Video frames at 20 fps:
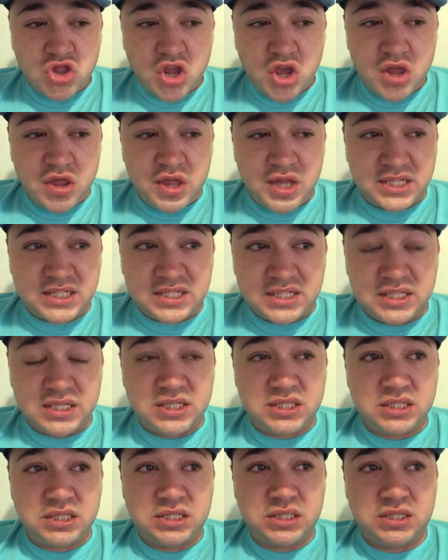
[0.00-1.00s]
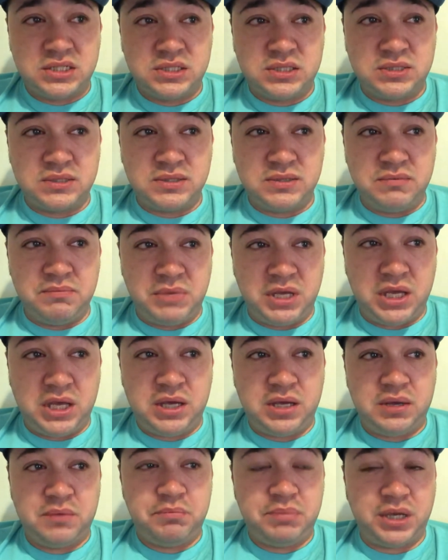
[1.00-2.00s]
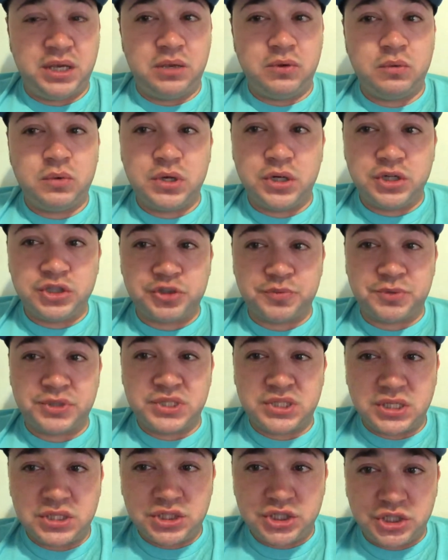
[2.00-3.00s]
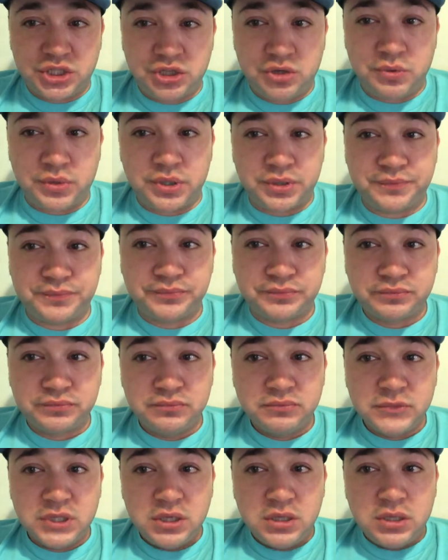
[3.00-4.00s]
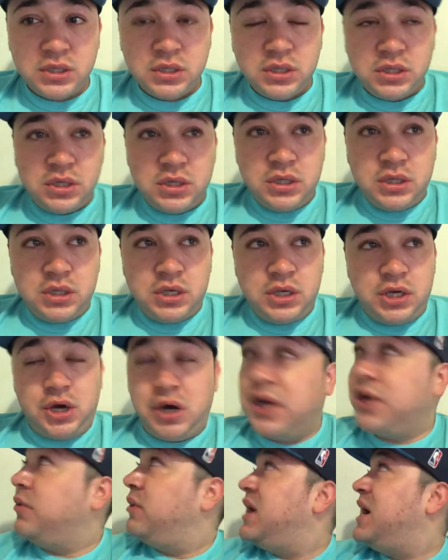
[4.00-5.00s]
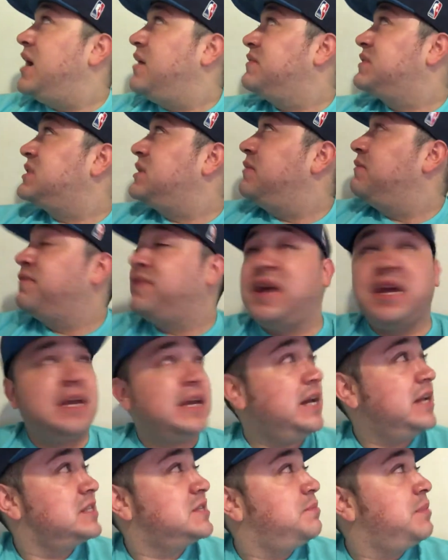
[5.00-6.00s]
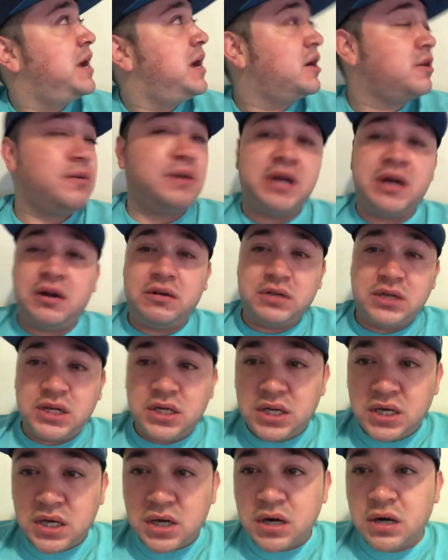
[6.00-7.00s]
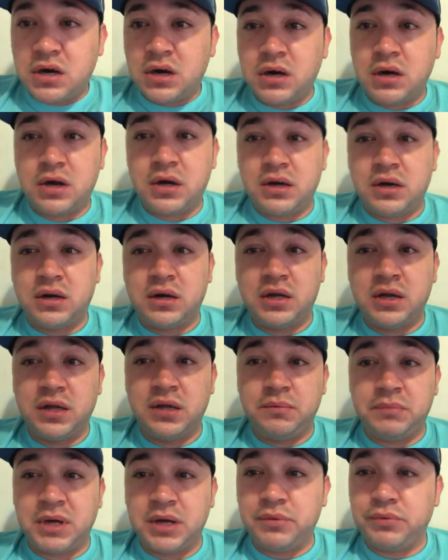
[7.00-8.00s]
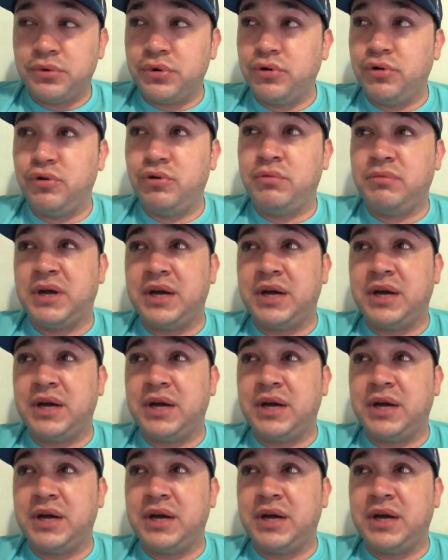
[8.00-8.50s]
This is me being 100% genuine. You know, I don't have some fake-ass background here in my room.